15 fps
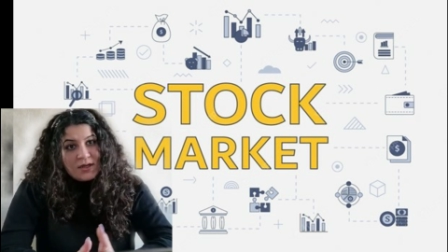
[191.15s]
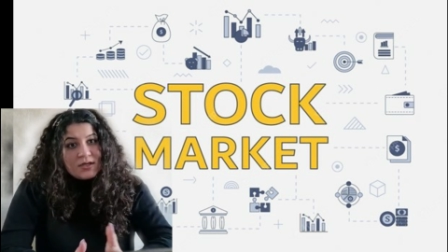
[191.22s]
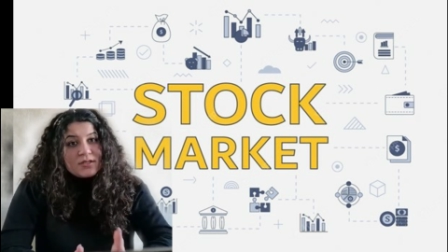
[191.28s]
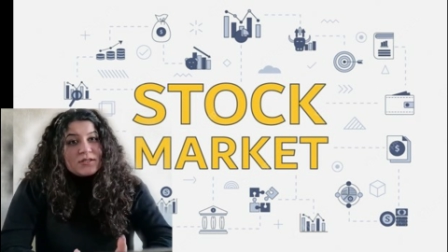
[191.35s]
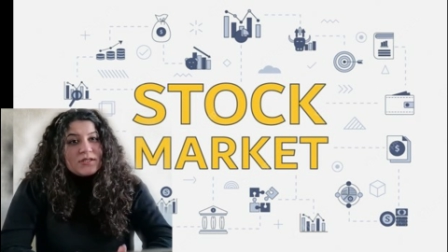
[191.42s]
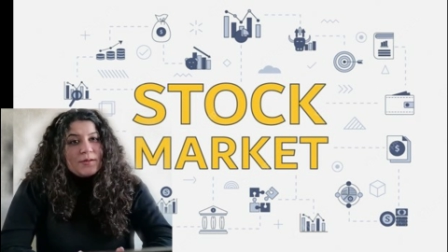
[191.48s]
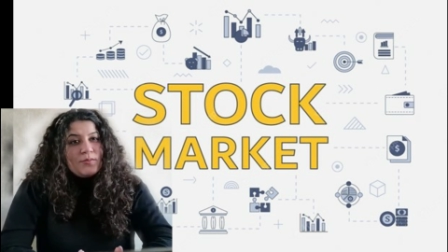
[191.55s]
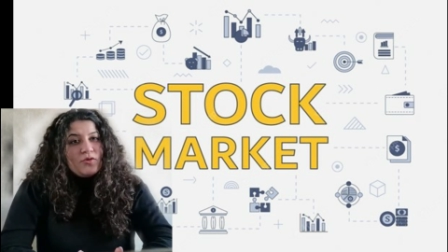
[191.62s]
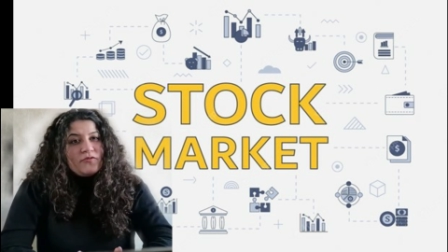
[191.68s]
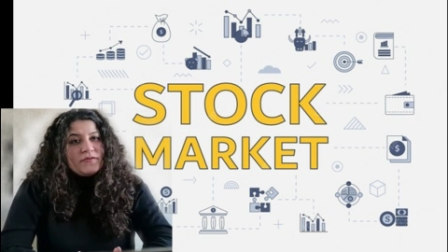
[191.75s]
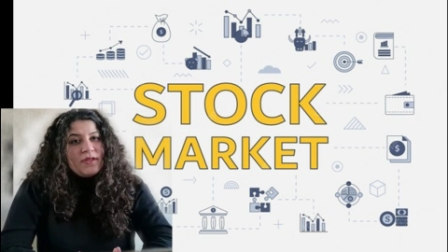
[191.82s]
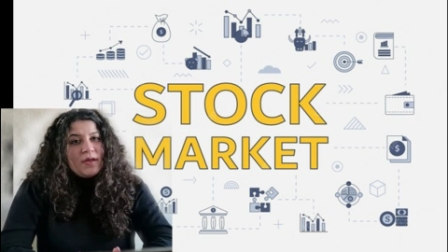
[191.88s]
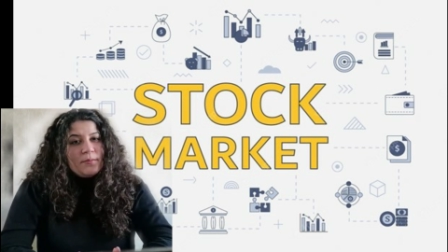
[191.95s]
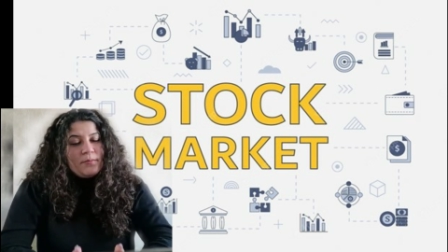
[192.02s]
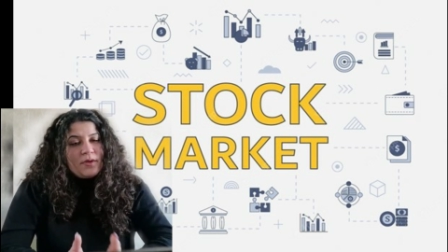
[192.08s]
Some of
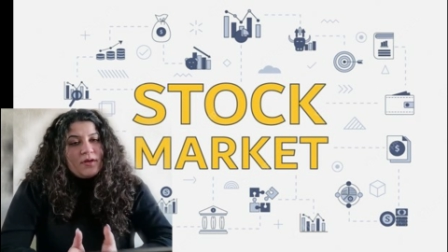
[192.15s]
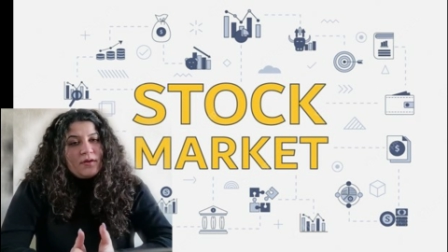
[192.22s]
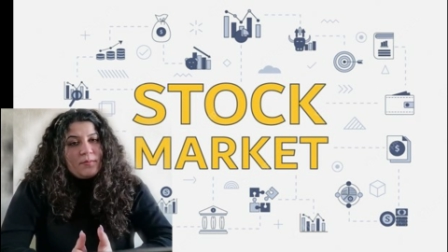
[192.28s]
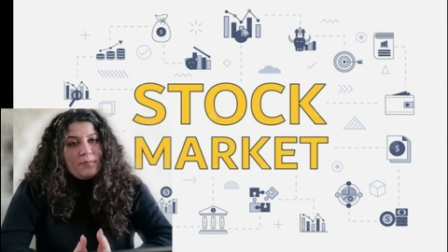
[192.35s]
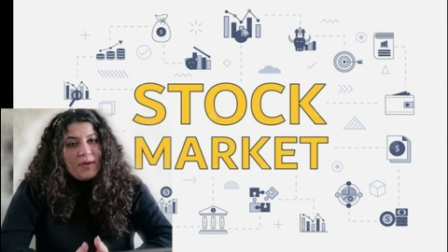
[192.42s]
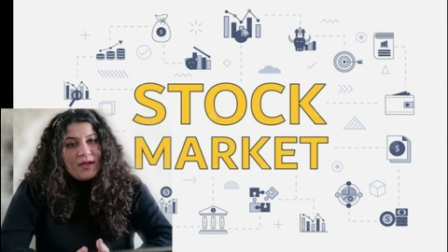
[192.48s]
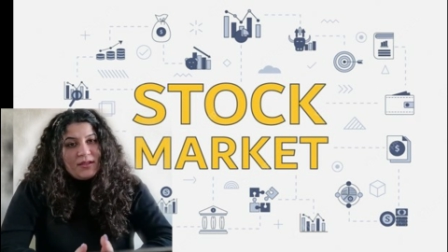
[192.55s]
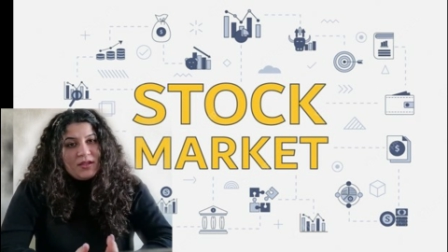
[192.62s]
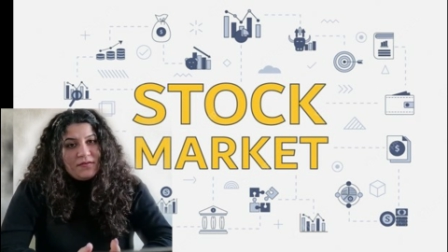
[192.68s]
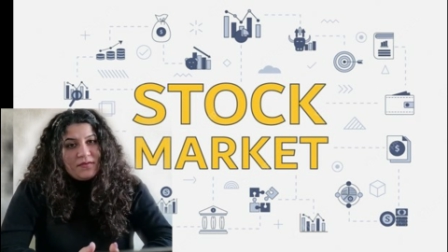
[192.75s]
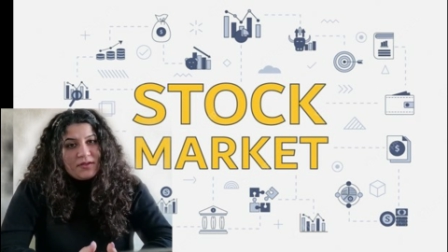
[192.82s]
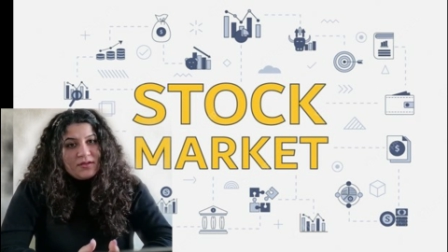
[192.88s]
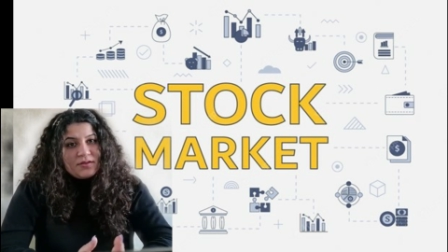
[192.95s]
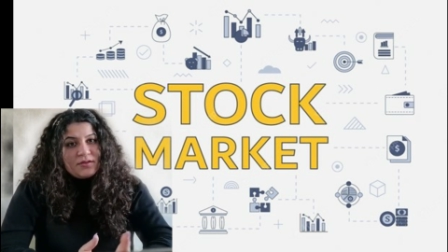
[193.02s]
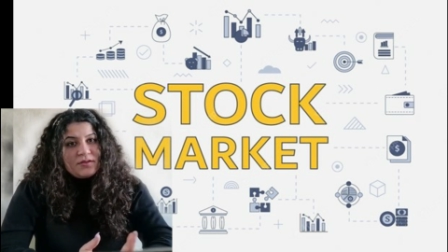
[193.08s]
them pay
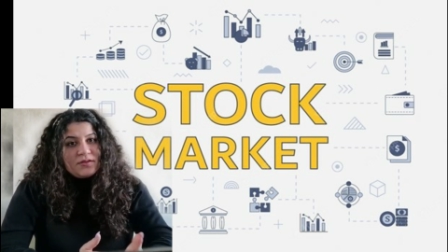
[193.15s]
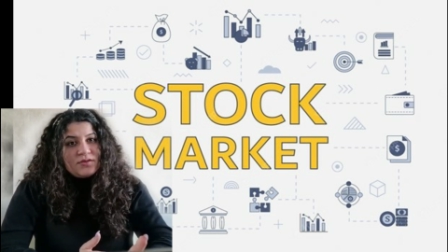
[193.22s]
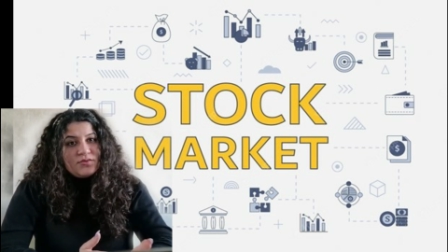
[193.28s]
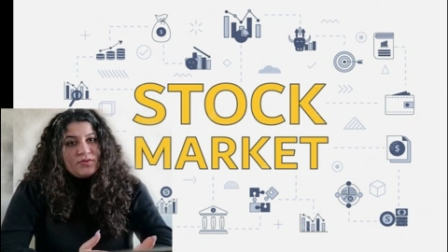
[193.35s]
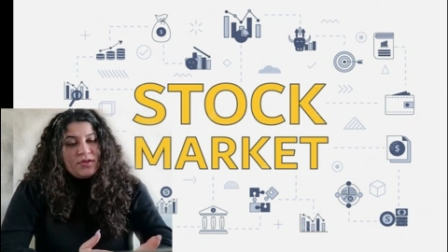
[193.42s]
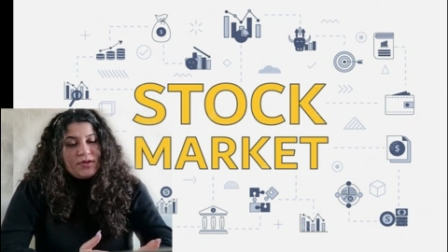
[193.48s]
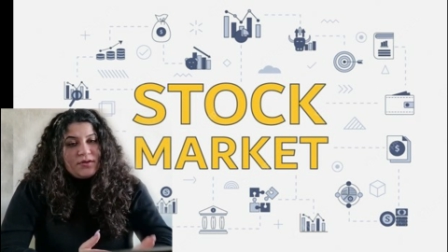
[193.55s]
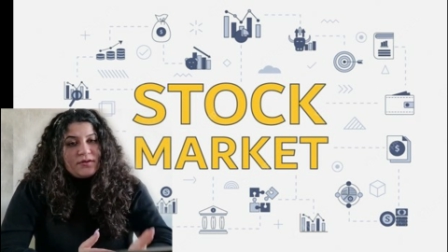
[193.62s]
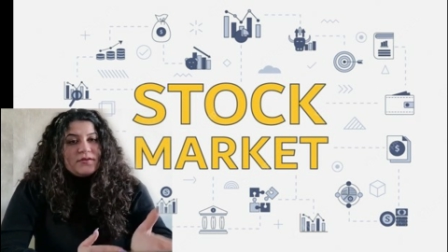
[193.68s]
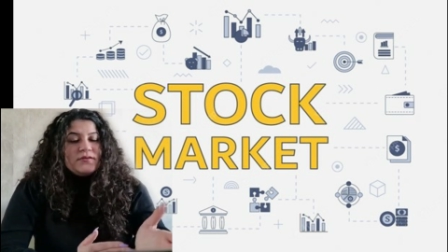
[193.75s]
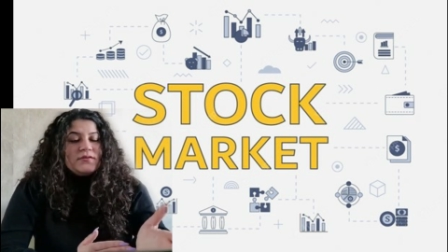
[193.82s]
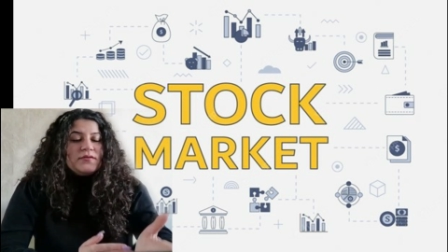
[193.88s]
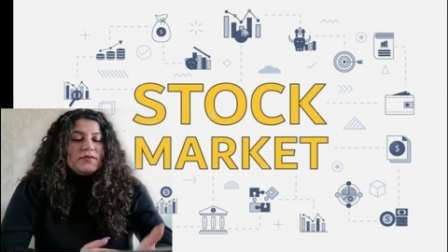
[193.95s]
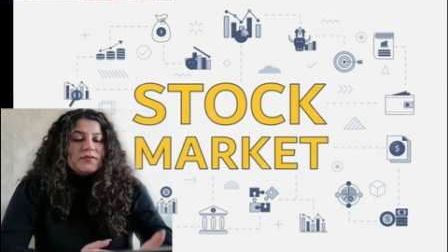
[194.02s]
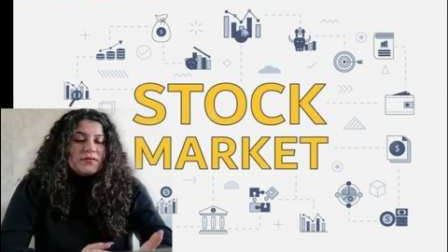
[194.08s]
dividend to their
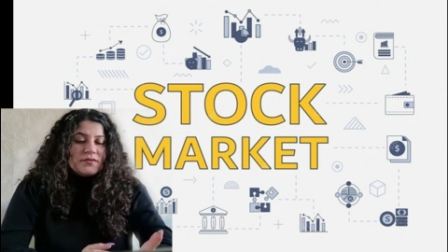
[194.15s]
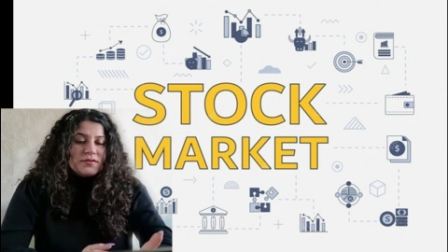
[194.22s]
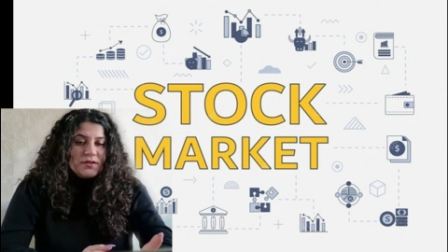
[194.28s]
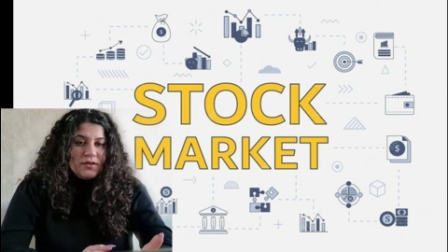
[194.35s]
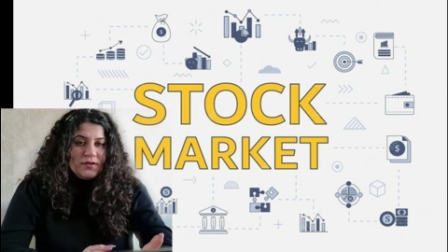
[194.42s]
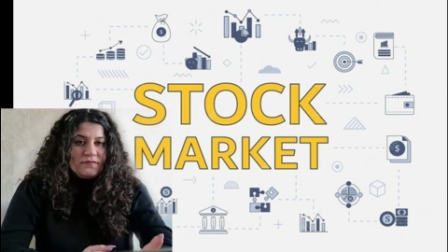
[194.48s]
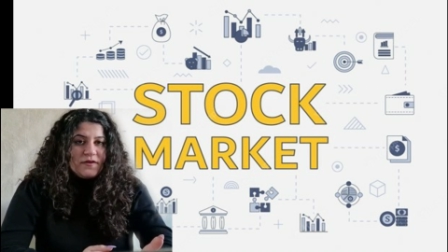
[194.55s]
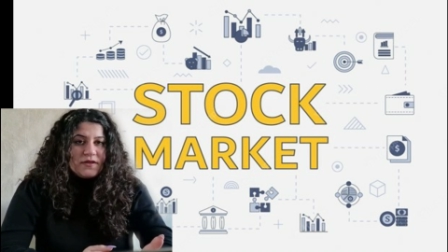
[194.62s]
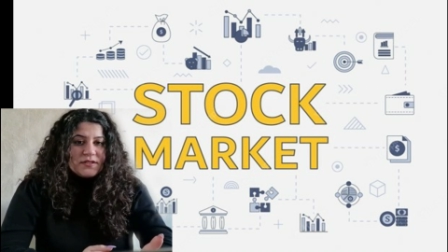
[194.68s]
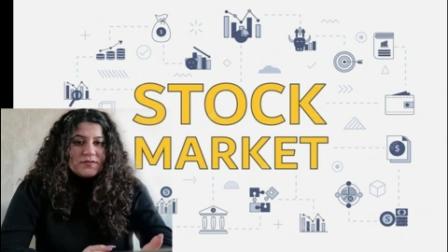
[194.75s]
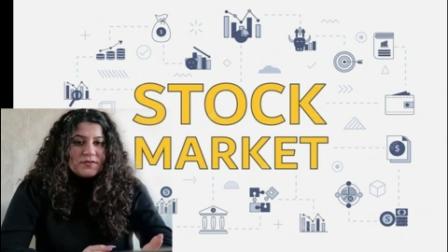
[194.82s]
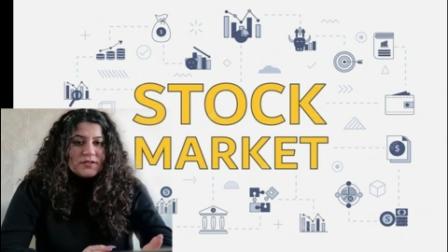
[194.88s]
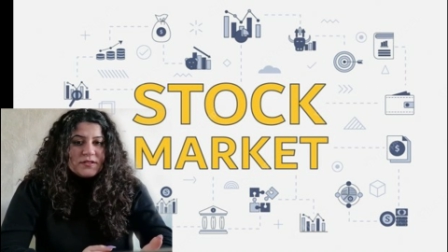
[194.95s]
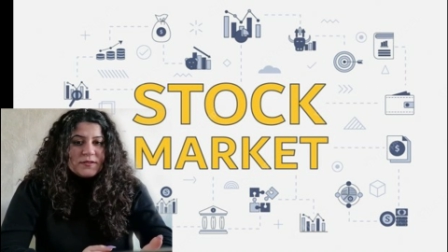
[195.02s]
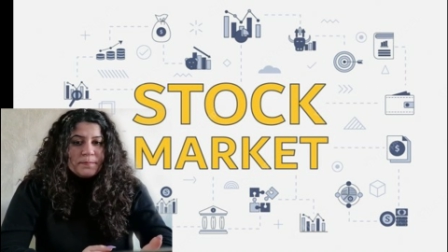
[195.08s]

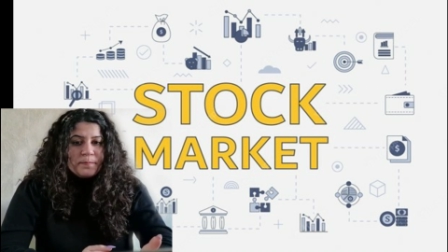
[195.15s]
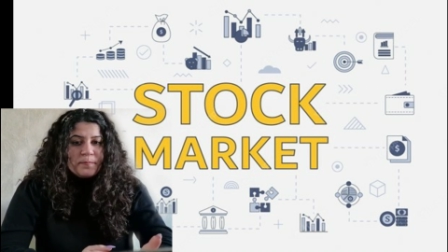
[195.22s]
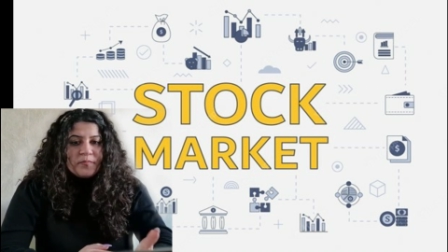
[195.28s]
investors.